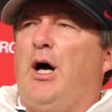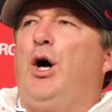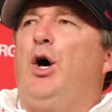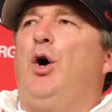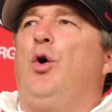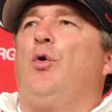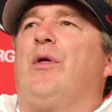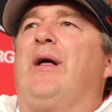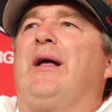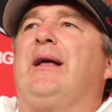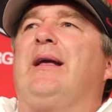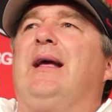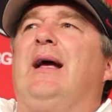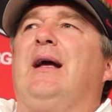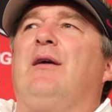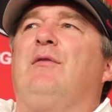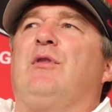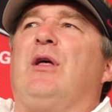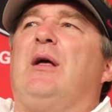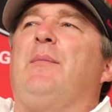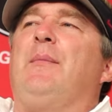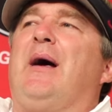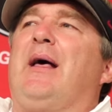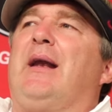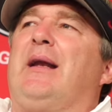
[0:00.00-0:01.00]
Oh,
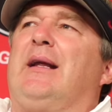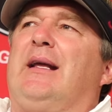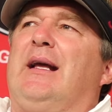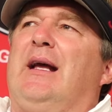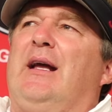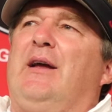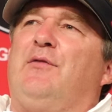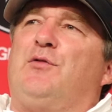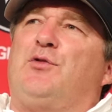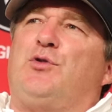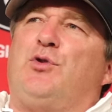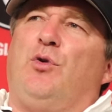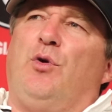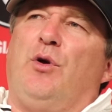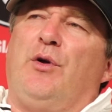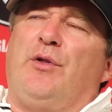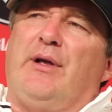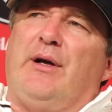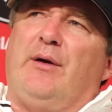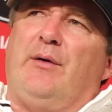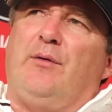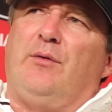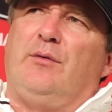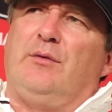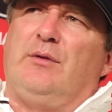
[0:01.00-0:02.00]
they might have gave Troy
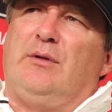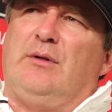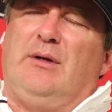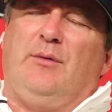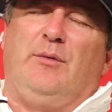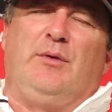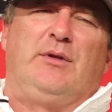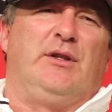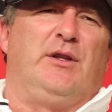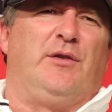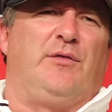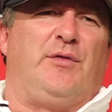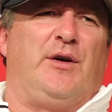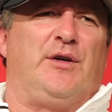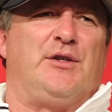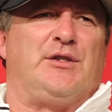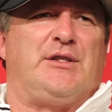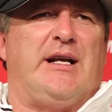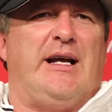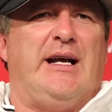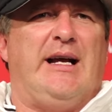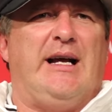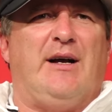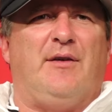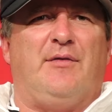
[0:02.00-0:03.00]
that in the first
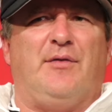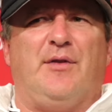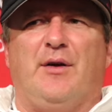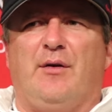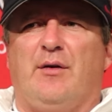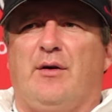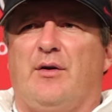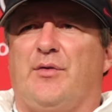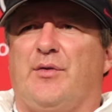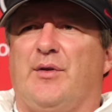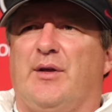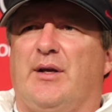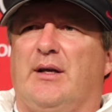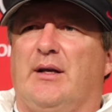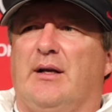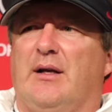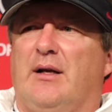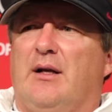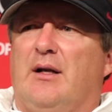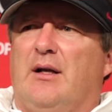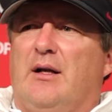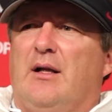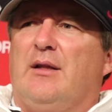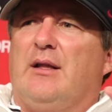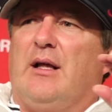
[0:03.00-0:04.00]
half, though, I think.
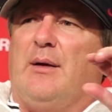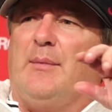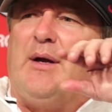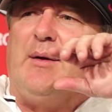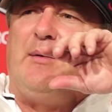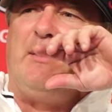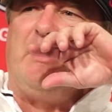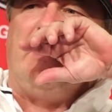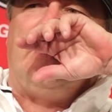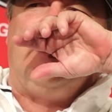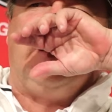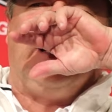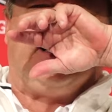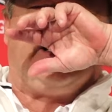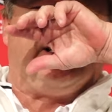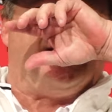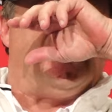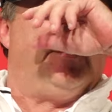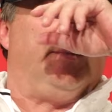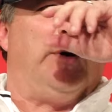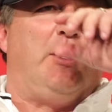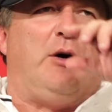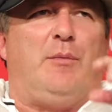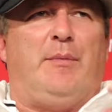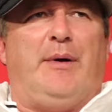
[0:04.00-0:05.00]
Yeah. And maybe they didn't. I thought
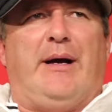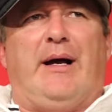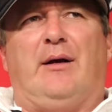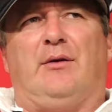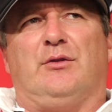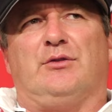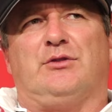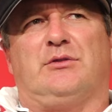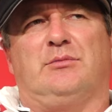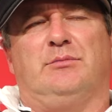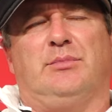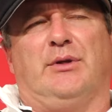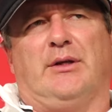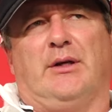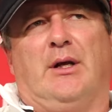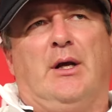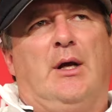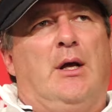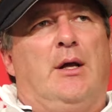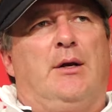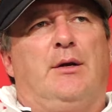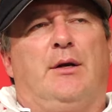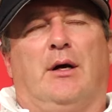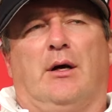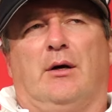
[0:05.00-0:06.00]
the ball bounced. But,
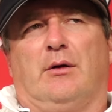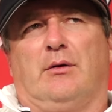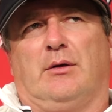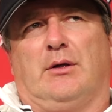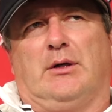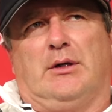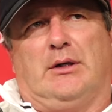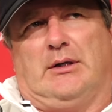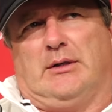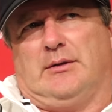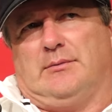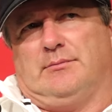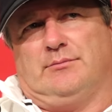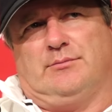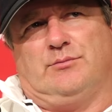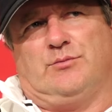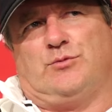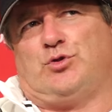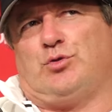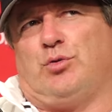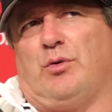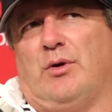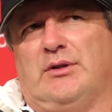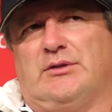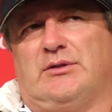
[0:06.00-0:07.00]
yeah. No,
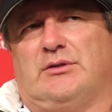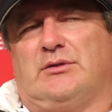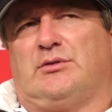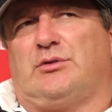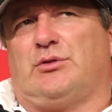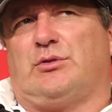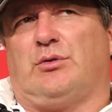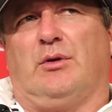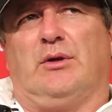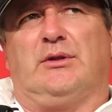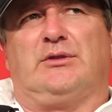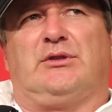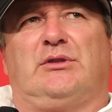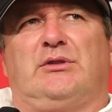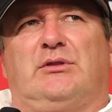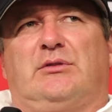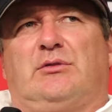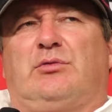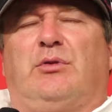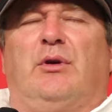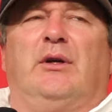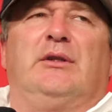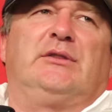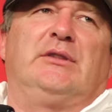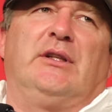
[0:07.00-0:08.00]

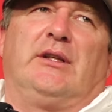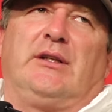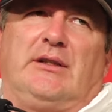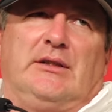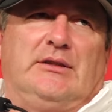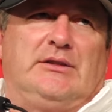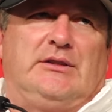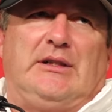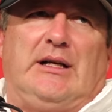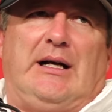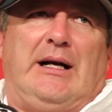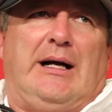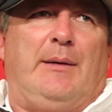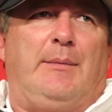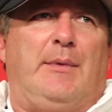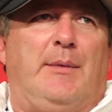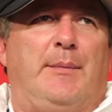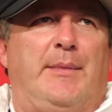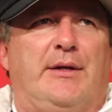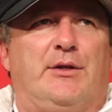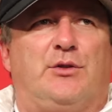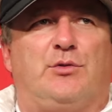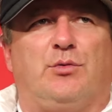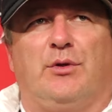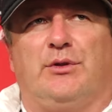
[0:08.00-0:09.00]
Troy's done a good job. I
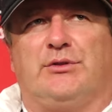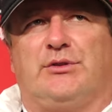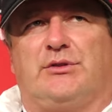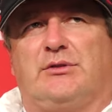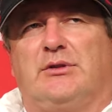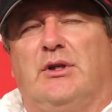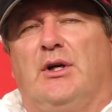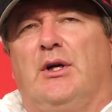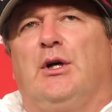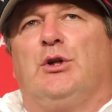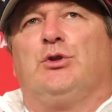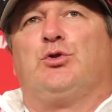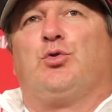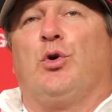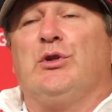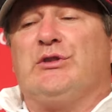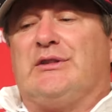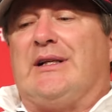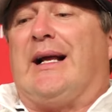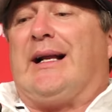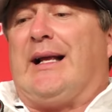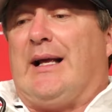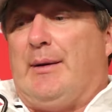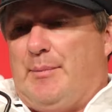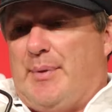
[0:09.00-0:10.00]
mean, Troy's
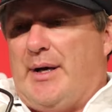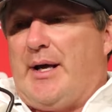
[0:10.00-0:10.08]
got to get